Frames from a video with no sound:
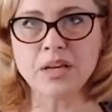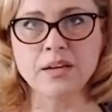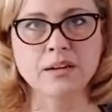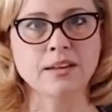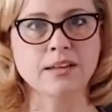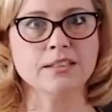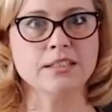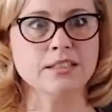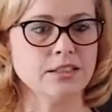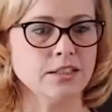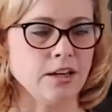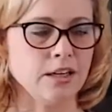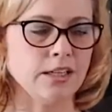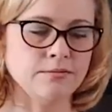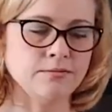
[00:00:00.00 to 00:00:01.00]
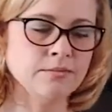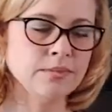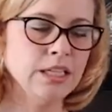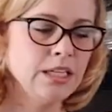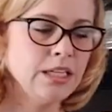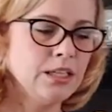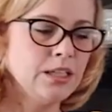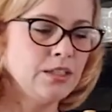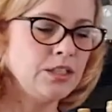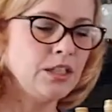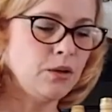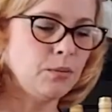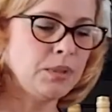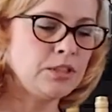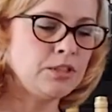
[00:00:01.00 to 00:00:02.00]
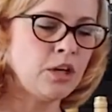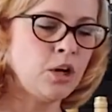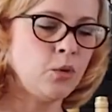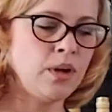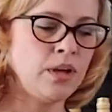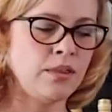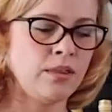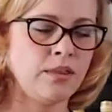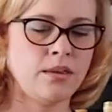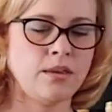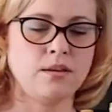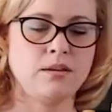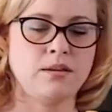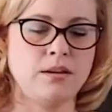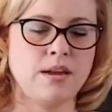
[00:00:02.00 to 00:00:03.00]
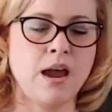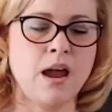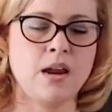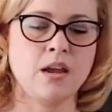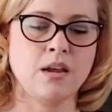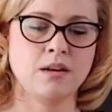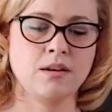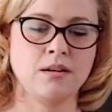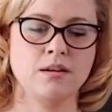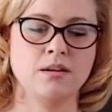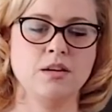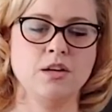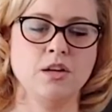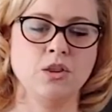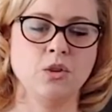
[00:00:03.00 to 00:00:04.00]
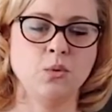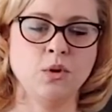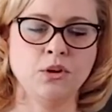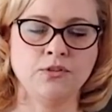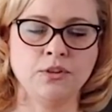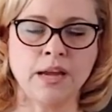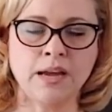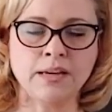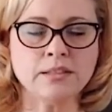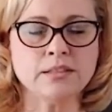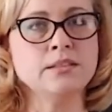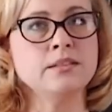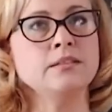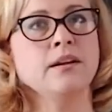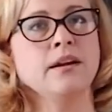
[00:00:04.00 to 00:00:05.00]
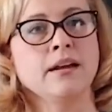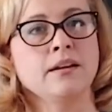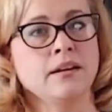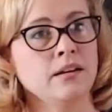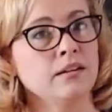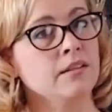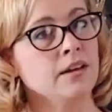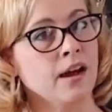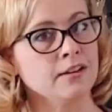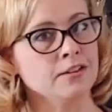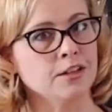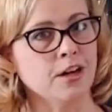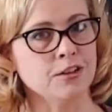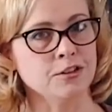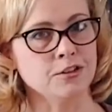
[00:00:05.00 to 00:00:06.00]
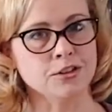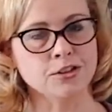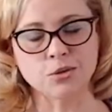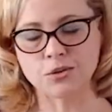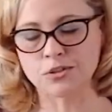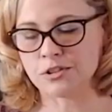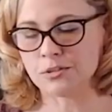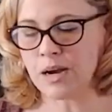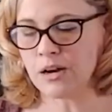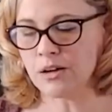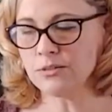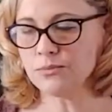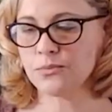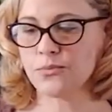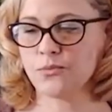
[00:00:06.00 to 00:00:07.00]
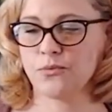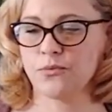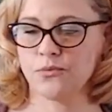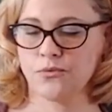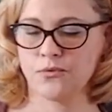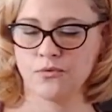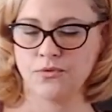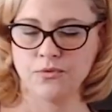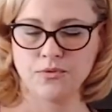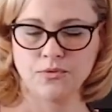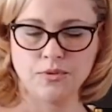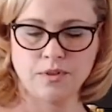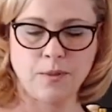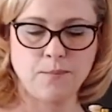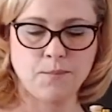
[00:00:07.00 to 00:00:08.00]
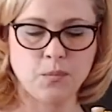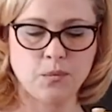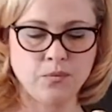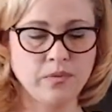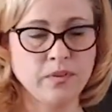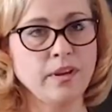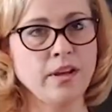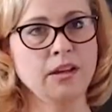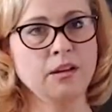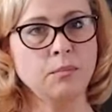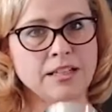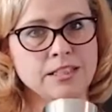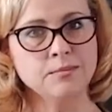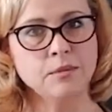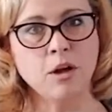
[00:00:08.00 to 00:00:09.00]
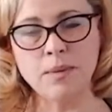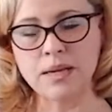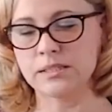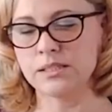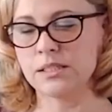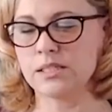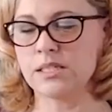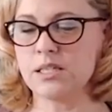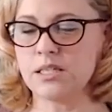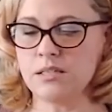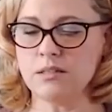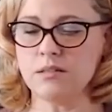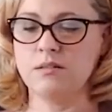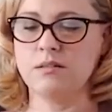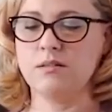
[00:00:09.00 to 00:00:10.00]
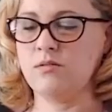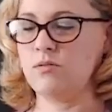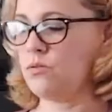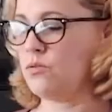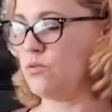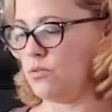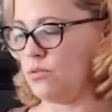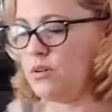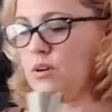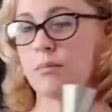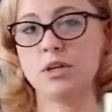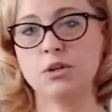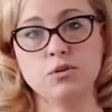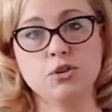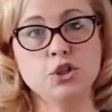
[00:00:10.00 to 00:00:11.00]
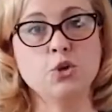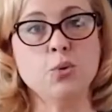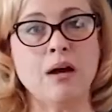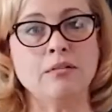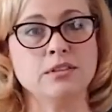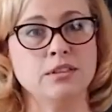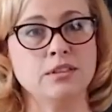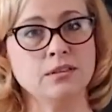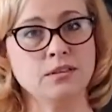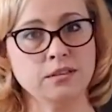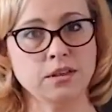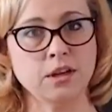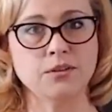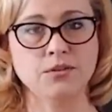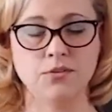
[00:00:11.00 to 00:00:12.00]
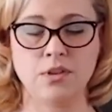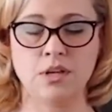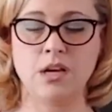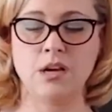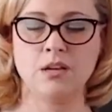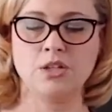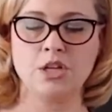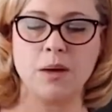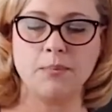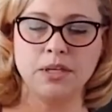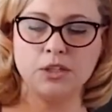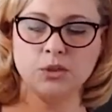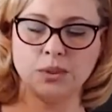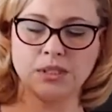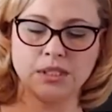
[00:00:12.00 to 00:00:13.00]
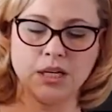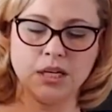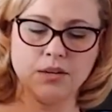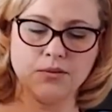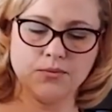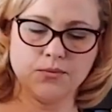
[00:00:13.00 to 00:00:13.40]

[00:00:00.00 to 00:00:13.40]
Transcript: Now let's get started. So I'm going to start with adding the wonderful ice that Andy, the ice doctor, just told us about. And in my small mixing tin, I'm going to do 2 ounces of the Japanese whiskey.